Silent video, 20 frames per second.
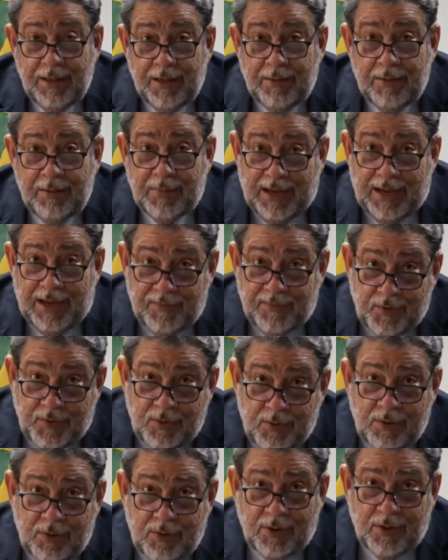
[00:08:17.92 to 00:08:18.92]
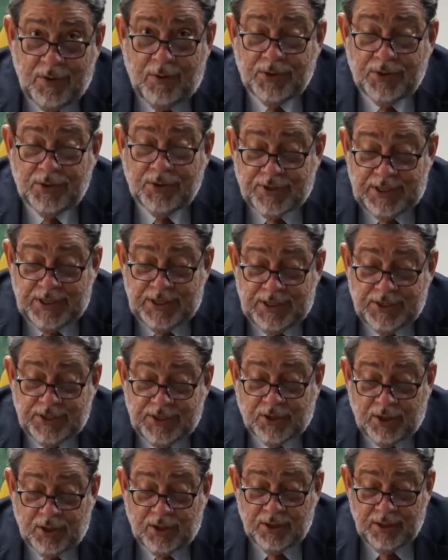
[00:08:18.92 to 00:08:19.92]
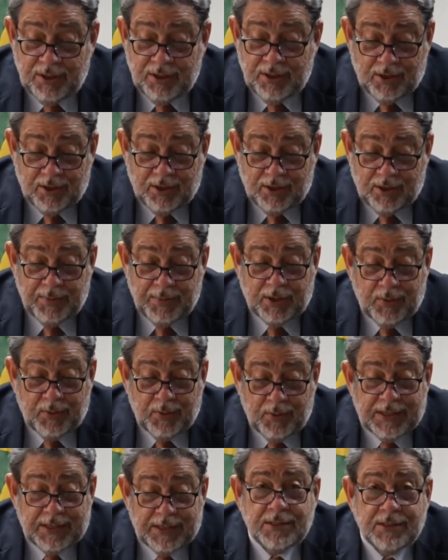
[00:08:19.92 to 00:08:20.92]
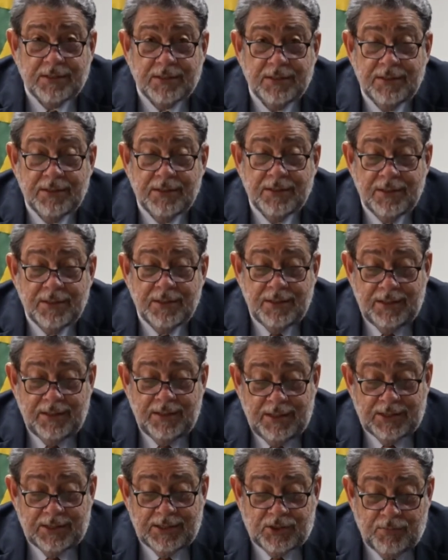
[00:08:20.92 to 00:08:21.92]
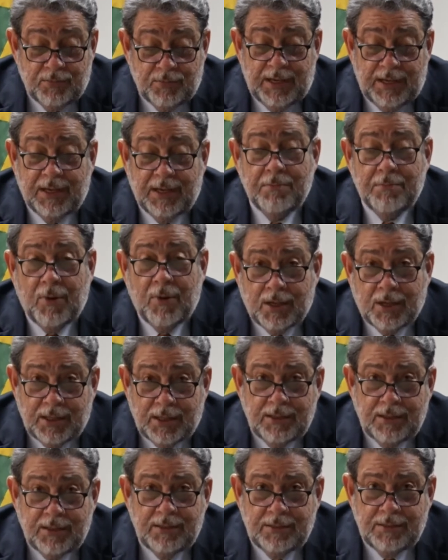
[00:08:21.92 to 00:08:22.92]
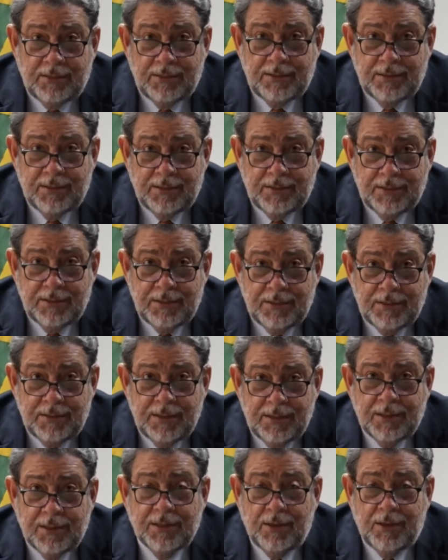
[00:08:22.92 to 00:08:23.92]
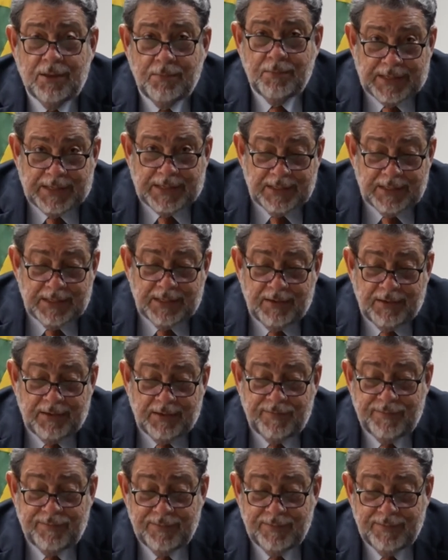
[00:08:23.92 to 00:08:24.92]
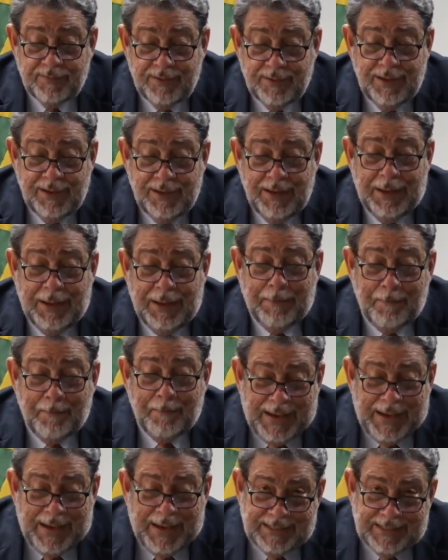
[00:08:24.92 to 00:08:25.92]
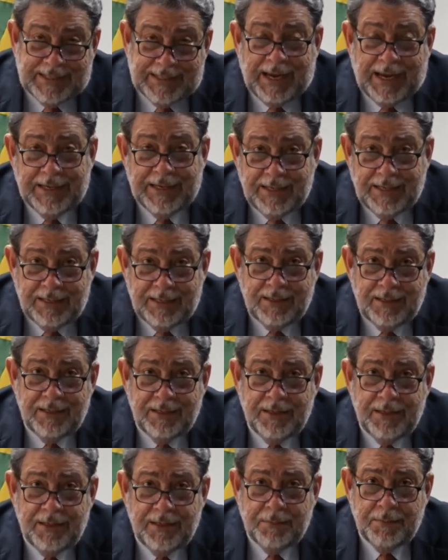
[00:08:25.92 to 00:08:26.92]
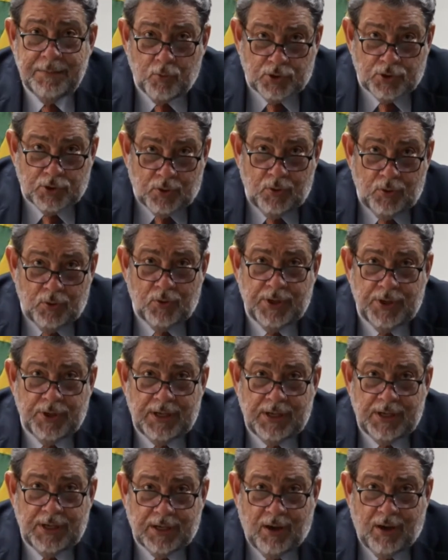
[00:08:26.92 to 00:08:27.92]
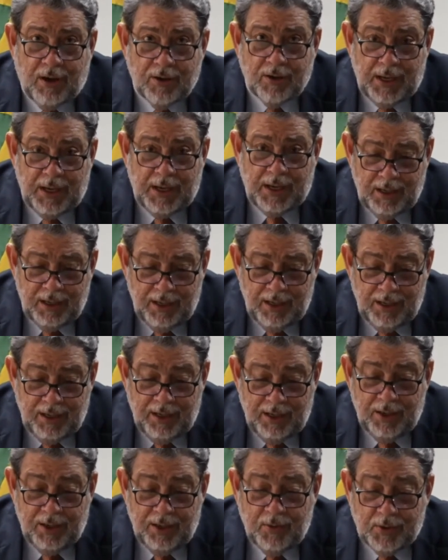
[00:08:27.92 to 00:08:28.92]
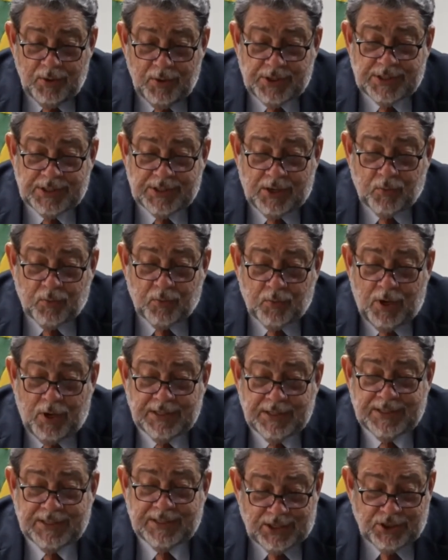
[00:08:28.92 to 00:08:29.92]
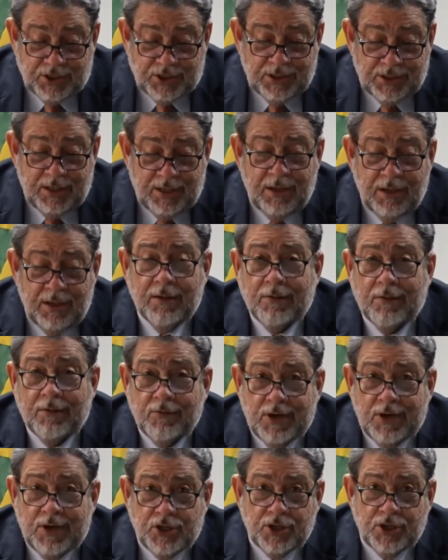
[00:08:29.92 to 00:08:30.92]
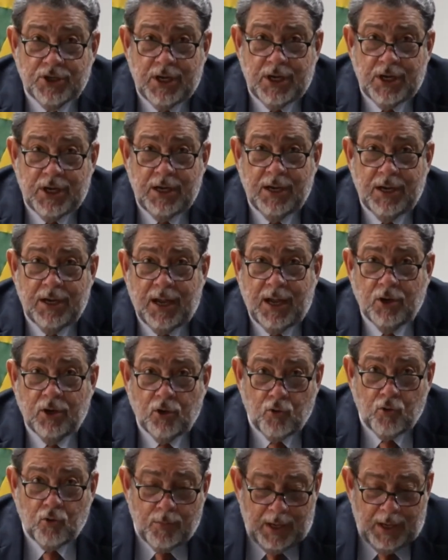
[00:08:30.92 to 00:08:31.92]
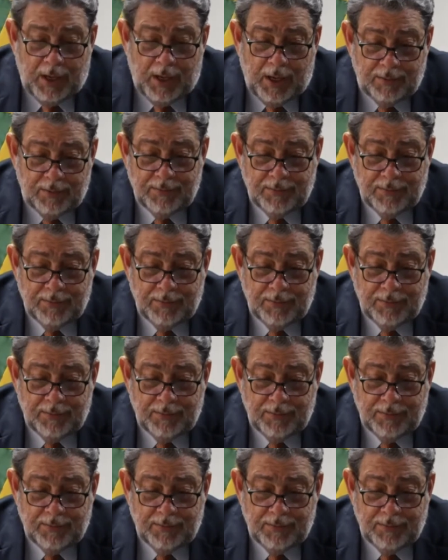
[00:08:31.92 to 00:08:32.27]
in my view, our strategic economic quest is to build a modern, competitive, many-sided post-colonial economy, which is at once national, regional, and global.